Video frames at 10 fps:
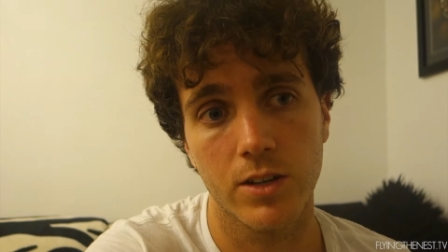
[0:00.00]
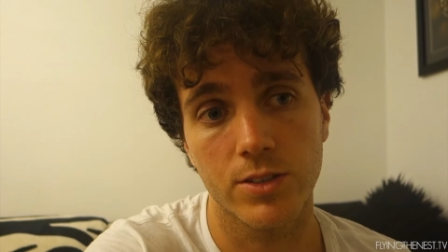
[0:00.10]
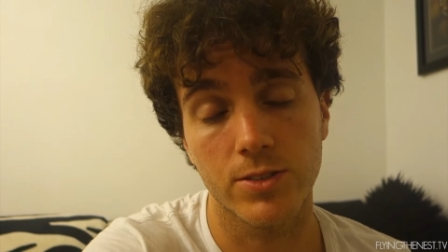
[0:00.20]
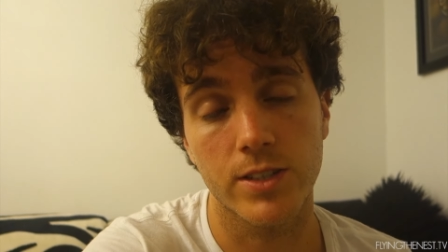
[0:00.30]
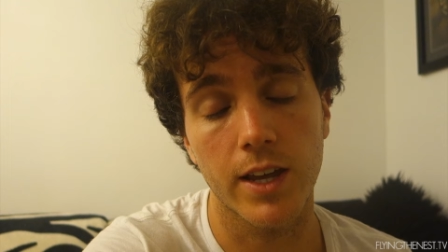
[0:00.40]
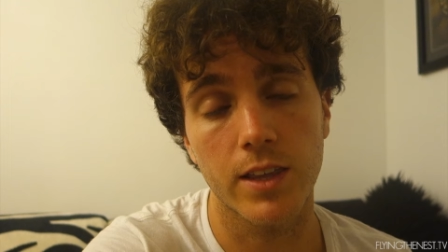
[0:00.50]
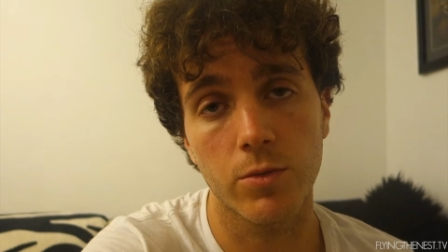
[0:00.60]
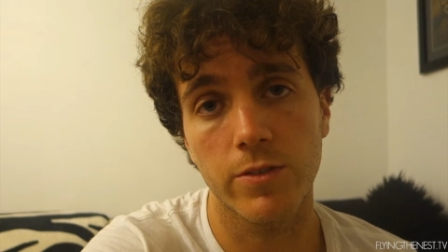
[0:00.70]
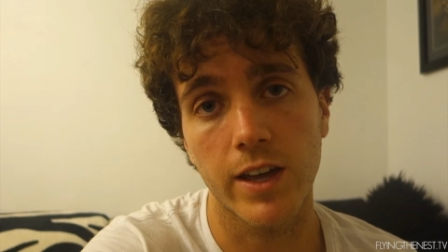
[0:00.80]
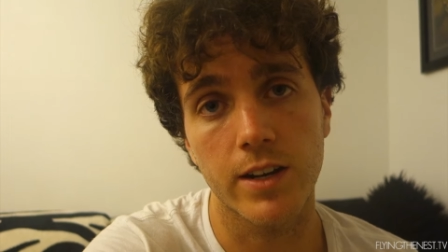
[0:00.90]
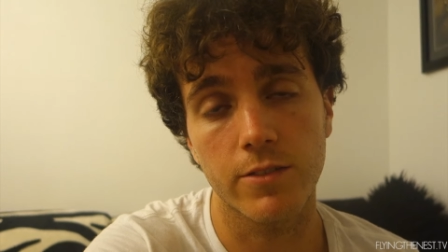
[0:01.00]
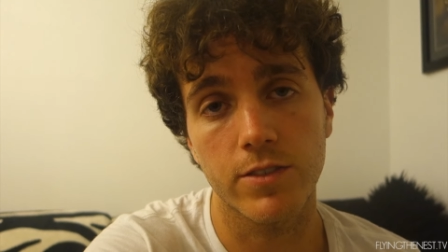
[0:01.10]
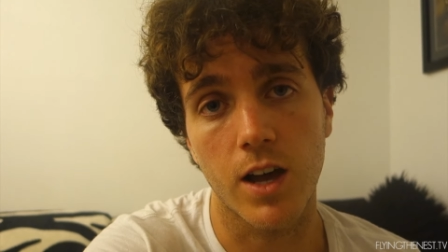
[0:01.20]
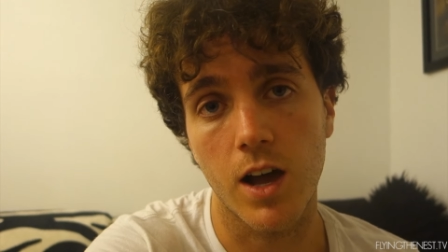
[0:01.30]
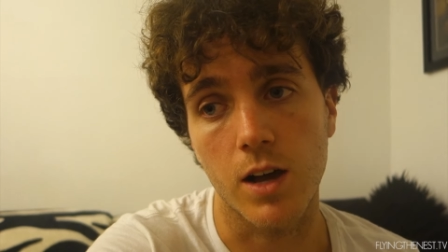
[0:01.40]
She was saying that we've had enough
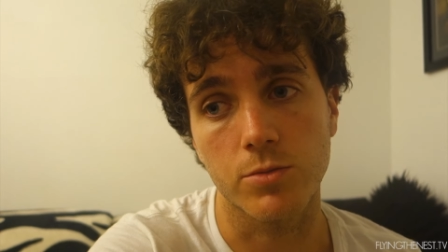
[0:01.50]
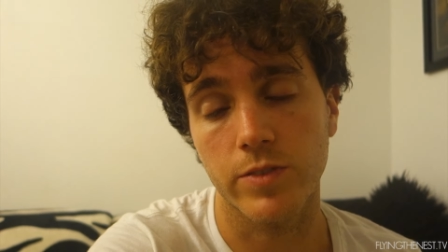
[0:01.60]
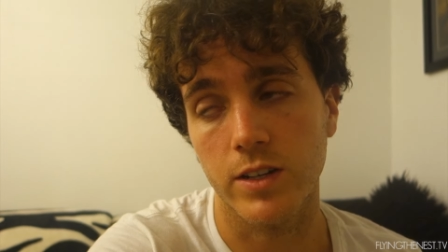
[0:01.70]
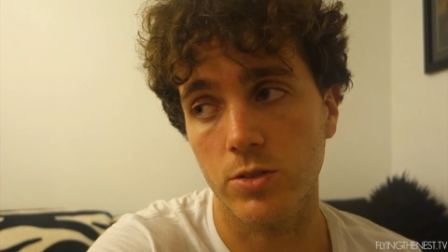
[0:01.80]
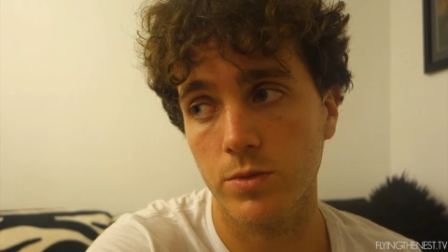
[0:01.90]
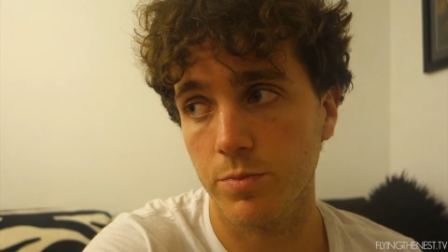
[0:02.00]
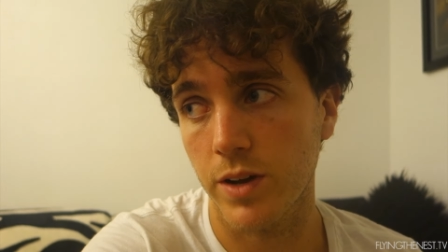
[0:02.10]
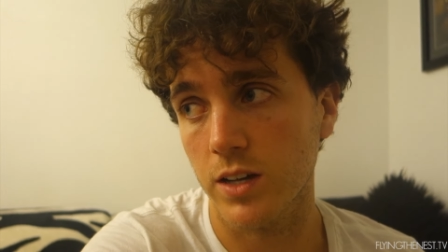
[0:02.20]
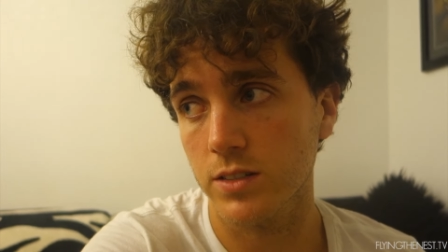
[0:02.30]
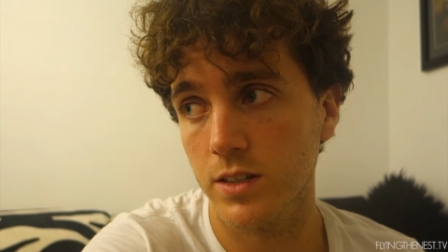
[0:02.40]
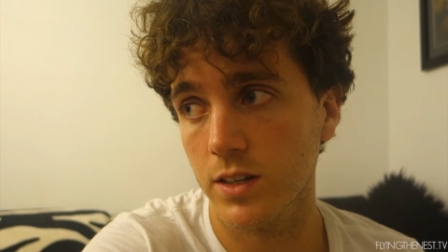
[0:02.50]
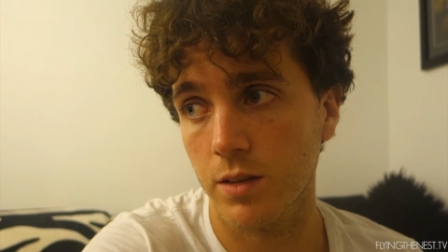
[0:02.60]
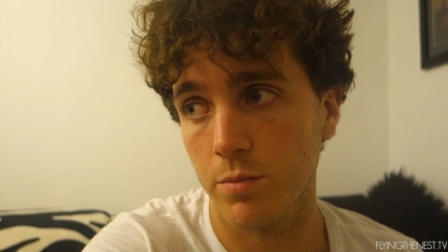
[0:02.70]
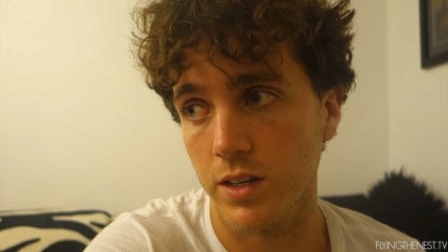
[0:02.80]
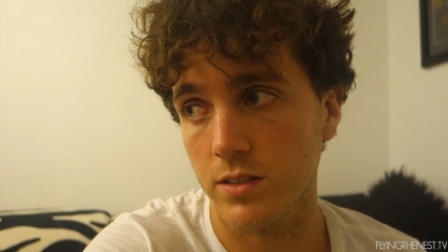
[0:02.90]
carbs, we've had too much pasta
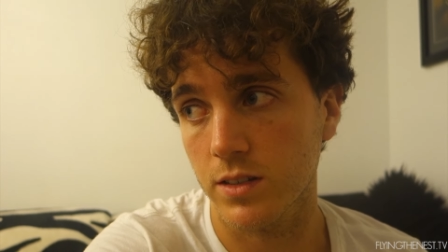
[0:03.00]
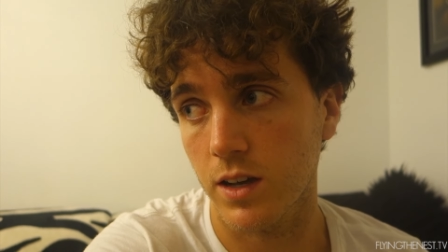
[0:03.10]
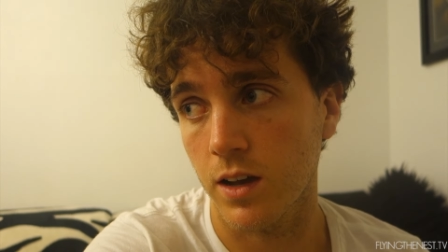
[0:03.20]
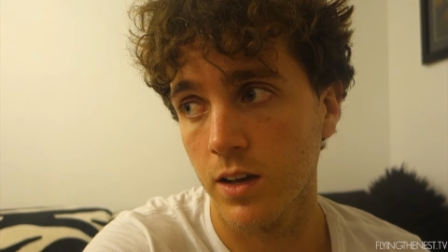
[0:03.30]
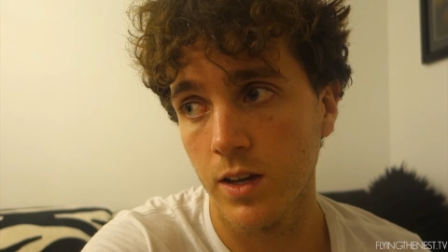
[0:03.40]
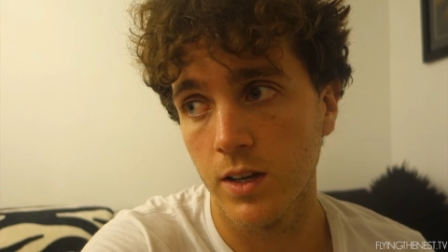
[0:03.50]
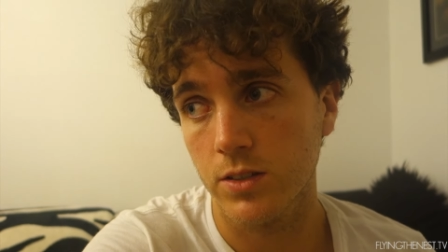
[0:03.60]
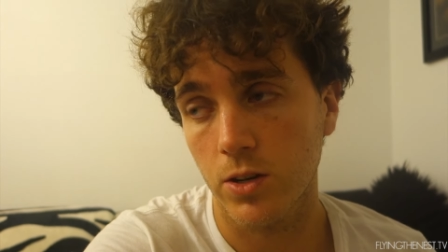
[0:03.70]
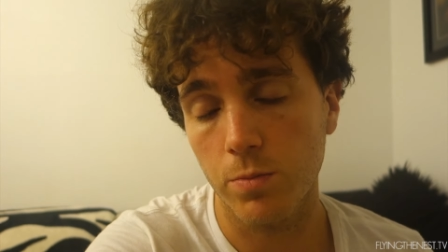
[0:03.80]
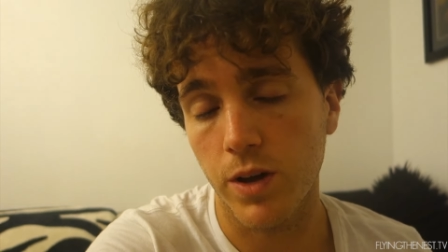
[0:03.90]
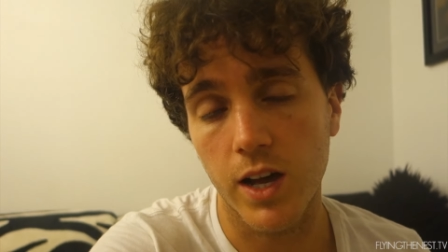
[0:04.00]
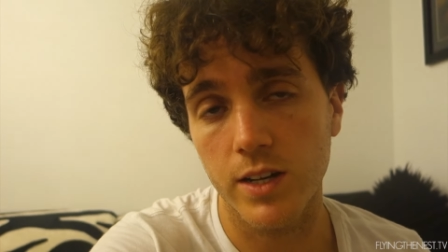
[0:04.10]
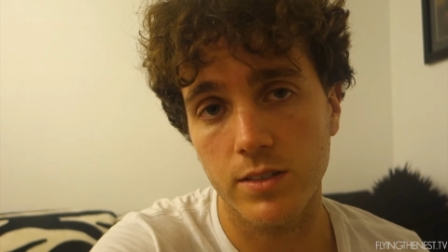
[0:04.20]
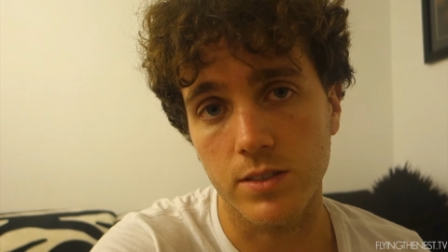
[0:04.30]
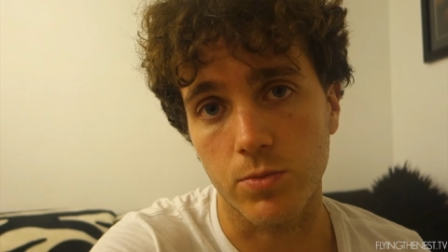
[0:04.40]
and pizza, so no
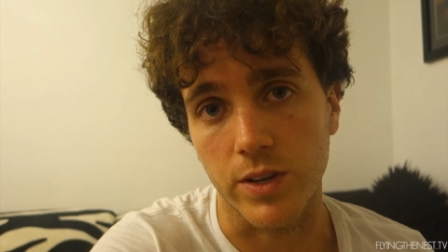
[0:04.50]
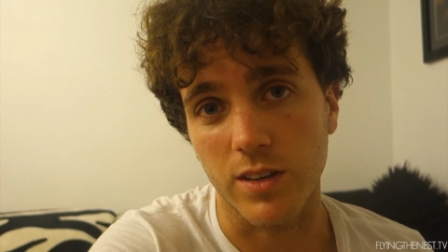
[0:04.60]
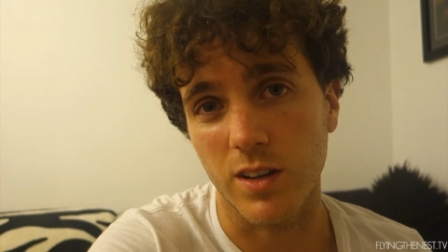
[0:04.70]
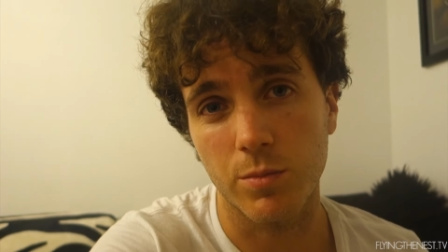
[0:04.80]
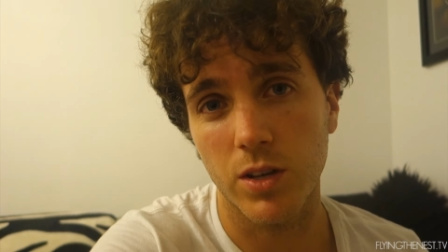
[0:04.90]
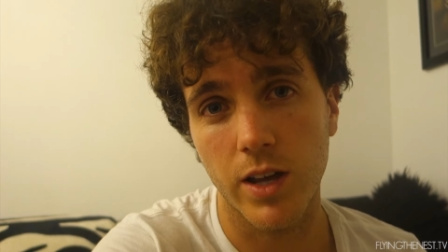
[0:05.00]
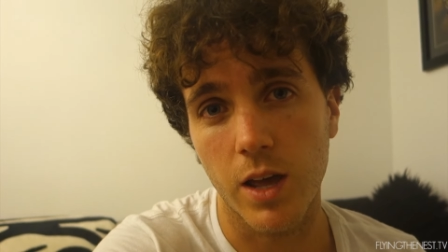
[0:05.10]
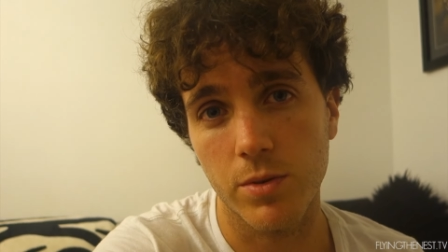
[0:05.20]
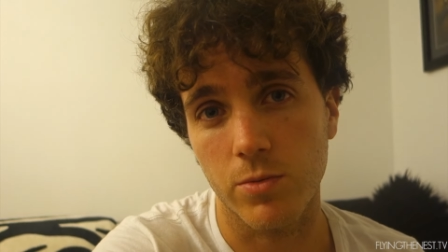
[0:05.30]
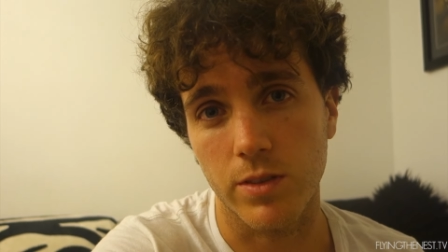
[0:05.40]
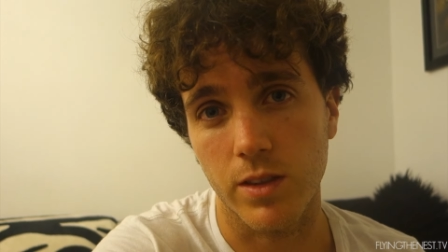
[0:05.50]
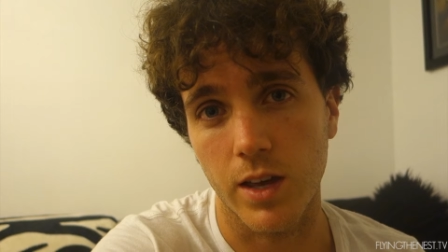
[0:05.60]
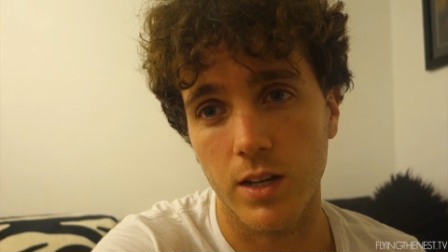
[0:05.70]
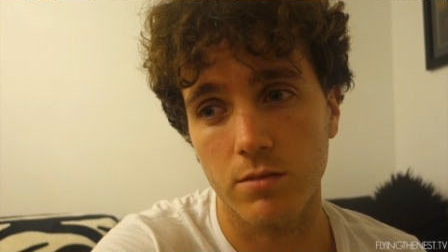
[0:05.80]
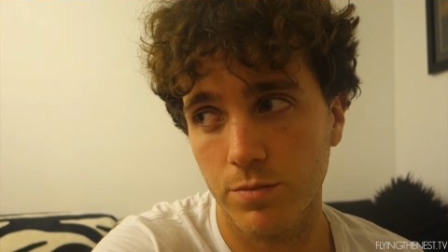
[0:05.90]
parties this week, and I'm not happy with
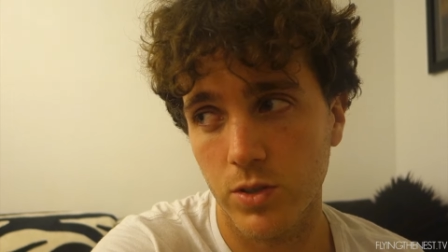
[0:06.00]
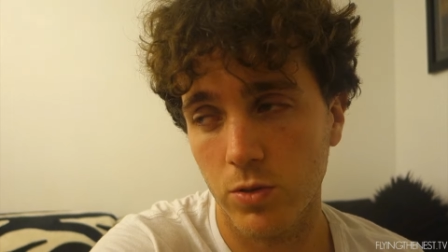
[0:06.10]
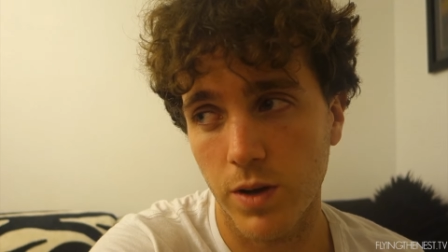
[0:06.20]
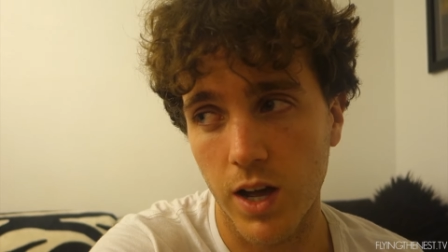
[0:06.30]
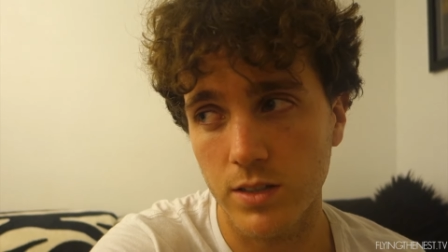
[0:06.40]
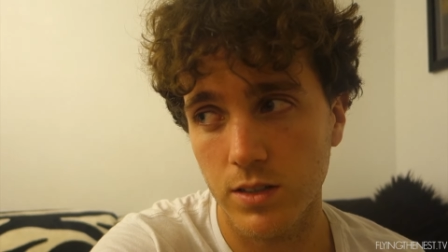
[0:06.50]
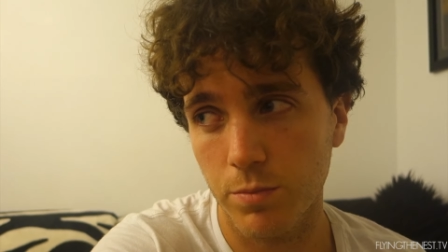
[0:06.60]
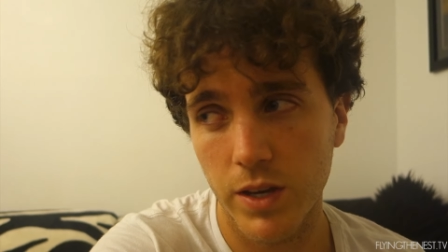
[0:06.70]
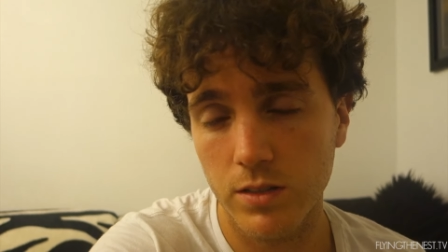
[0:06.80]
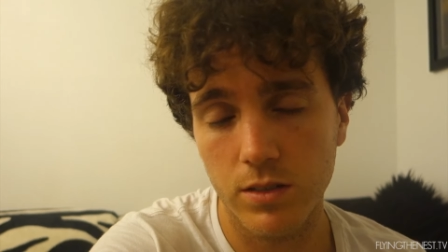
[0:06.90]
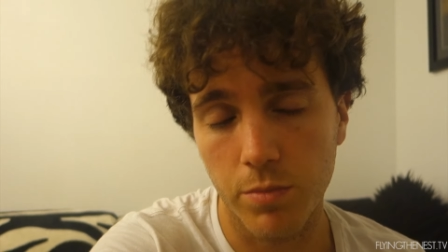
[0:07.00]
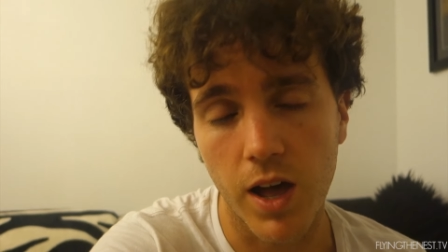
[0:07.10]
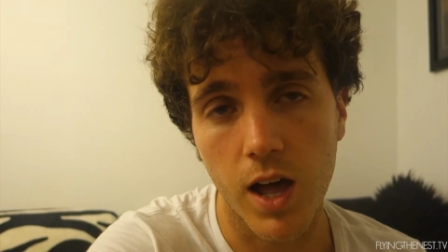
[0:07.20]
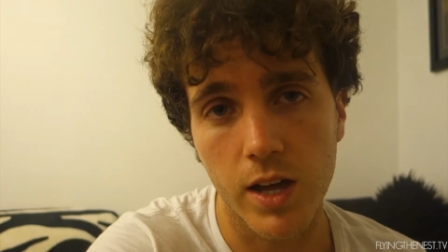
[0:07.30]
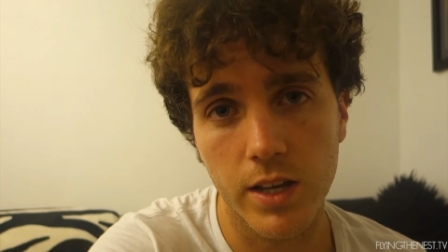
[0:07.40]
that. No pasta, pizza,
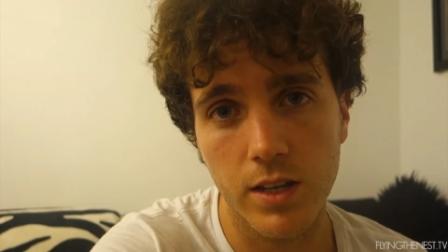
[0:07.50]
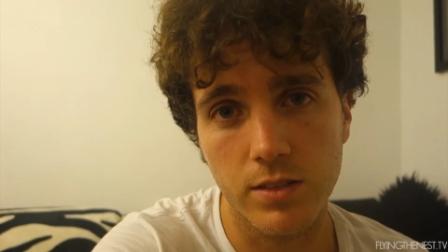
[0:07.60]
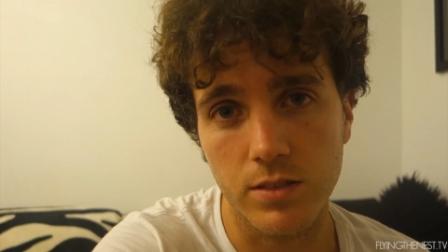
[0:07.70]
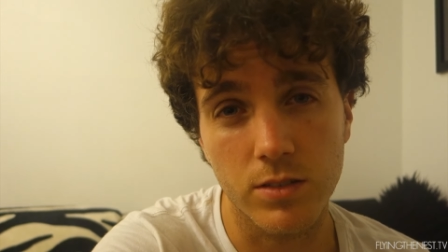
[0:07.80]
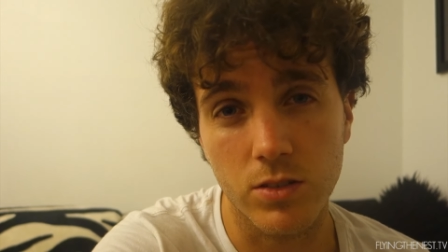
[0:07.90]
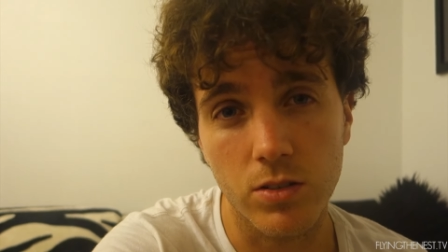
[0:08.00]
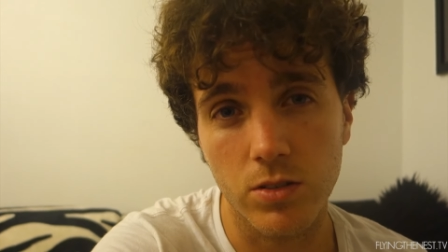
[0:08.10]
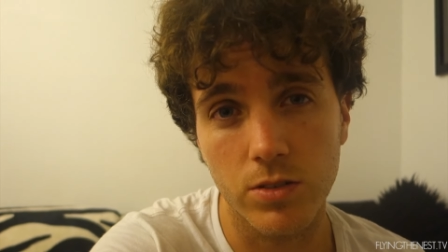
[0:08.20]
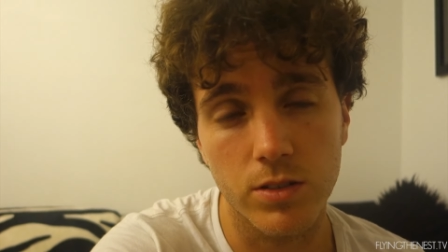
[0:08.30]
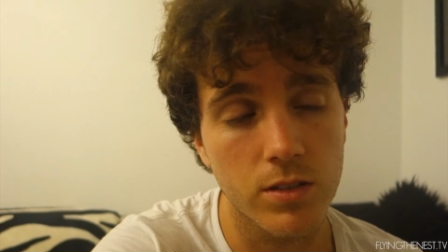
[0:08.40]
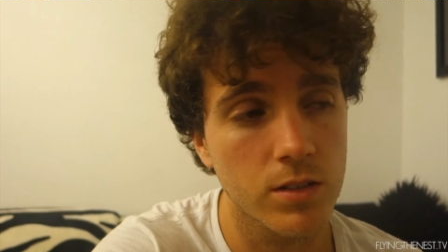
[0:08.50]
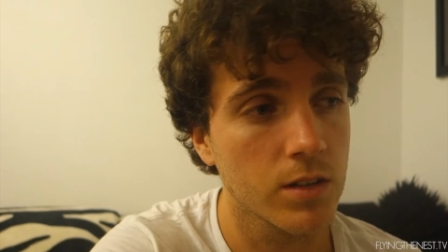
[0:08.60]
parties, this is not good.